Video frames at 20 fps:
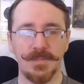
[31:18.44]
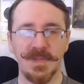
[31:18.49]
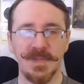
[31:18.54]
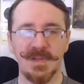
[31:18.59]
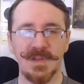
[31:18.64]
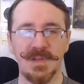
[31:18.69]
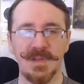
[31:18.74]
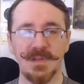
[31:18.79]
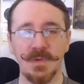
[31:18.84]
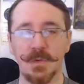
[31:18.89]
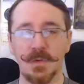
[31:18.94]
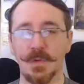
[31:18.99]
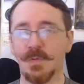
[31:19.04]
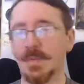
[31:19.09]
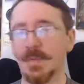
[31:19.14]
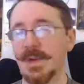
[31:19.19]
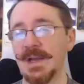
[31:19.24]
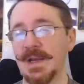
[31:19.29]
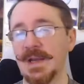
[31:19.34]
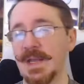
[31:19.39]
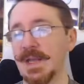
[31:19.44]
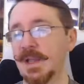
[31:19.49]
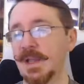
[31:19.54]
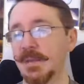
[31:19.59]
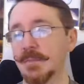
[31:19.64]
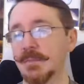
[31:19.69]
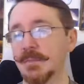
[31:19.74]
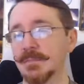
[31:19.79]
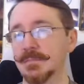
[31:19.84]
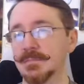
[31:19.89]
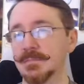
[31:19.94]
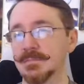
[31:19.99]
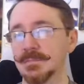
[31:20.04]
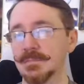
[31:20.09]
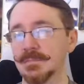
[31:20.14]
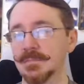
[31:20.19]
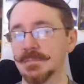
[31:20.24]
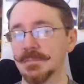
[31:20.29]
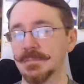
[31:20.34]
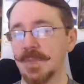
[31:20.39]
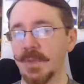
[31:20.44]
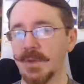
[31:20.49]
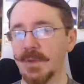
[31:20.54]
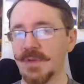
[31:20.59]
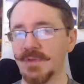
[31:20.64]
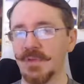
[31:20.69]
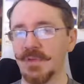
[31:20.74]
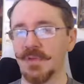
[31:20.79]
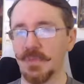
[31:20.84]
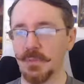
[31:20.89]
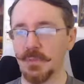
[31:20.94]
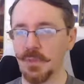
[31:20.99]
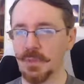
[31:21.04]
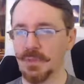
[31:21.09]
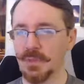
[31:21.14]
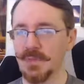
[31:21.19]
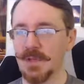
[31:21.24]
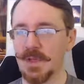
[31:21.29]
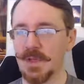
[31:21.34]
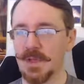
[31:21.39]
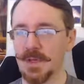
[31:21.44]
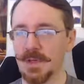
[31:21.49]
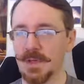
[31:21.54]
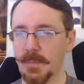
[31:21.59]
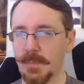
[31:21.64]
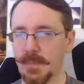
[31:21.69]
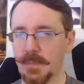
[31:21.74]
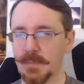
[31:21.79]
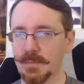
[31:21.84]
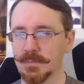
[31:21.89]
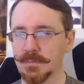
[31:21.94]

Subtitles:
It doesn't go over my name. Maybe I should just move that up.